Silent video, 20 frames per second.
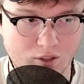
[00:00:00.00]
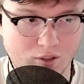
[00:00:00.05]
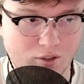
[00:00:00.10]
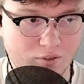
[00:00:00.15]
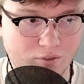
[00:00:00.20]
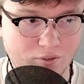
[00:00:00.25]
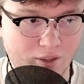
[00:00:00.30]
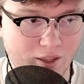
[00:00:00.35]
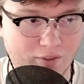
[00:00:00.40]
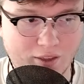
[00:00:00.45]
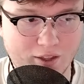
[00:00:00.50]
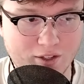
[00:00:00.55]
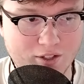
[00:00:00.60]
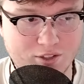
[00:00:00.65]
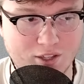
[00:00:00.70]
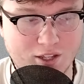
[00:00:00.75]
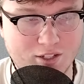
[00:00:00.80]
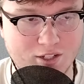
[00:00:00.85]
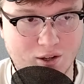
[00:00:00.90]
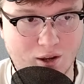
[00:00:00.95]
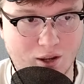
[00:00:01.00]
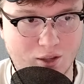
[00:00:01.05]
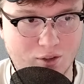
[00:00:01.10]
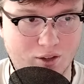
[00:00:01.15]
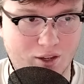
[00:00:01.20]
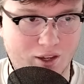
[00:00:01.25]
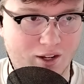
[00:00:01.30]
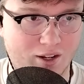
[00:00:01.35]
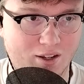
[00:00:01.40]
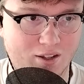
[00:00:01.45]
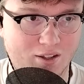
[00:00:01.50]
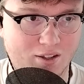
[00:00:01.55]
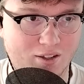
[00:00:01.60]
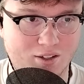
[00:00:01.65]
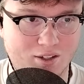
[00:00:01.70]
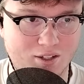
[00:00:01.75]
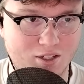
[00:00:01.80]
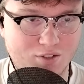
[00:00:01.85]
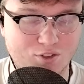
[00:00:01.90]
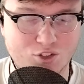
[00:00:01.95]
That's how I look at it.
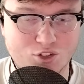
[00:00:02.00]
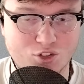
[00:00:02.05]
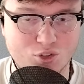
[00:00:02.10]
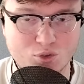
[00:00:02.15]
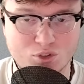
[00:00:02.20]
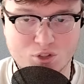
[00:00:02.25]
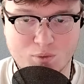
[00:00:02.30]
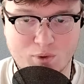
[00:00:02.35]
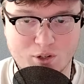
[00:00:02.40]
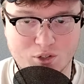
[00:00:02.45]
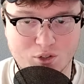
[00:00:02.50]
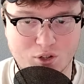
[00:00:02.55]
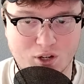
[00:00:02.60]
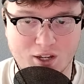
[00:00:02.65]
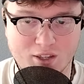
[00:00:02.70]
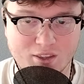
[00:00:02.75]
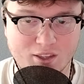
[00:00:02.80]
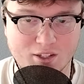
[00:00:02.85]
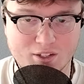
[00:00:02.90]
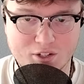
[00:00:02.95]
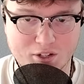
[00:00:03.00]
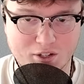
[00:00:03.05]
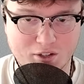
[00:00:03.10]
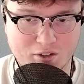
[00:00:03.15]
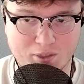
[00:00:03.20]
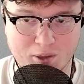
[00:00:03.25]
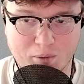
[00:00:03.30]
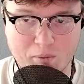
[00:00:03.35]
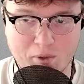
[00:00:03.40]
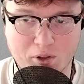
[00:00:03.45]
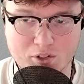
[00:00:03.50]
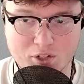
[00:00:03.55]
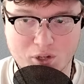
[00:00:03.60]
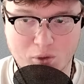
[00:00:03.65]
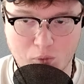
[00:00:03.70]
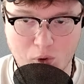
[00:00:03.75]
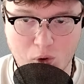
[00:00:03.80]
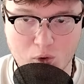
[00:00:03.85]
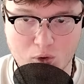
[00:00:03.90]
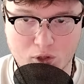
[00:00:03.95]
Because if it's too symmetrical, that's like thumbnails I
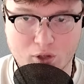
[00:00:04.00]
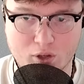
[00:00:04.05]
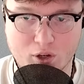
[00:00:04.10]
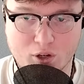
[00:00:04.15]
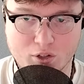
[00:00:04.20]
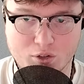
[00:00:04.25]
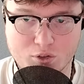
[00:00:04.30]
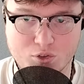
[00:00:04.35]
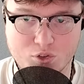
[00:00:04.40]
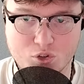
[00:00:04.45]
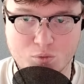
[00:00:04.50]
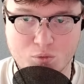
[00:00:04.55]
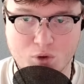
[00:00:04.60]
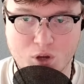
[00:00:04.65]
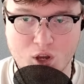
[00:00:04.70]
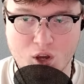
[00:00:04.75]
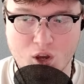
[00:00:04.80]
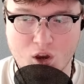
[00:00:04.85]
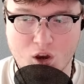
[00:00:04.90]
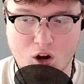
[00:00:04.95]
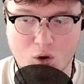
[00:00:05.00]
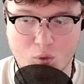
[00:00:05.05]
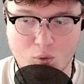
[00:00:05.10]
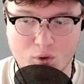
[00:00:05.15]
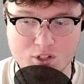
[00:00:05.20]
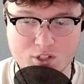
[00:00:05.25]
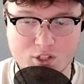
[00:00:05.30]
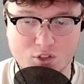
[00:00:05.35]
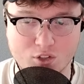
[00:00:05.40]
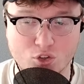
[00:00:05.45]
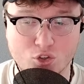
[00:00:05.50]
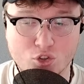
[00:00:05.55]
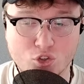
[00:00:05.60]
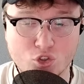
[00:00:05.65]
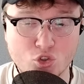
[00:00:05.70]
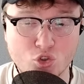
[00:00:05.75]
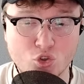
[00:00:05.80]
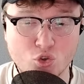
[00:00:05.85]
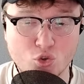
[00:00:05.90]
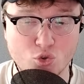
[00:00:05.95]
won't click on YouTube are ones that look
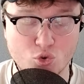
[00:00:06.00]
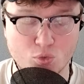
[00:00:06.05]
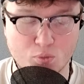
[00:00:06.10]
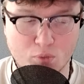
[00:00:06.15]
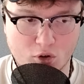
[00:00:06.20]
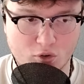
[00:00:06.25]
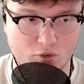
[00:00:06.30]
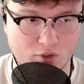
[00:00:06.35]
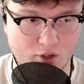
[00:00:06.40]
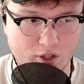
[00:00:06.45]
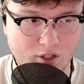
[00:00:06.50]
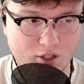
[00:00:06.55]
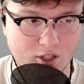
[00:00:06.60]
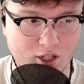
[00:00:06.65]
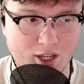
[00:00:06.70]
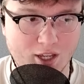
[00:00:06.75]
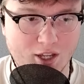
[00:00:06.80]
too perfect.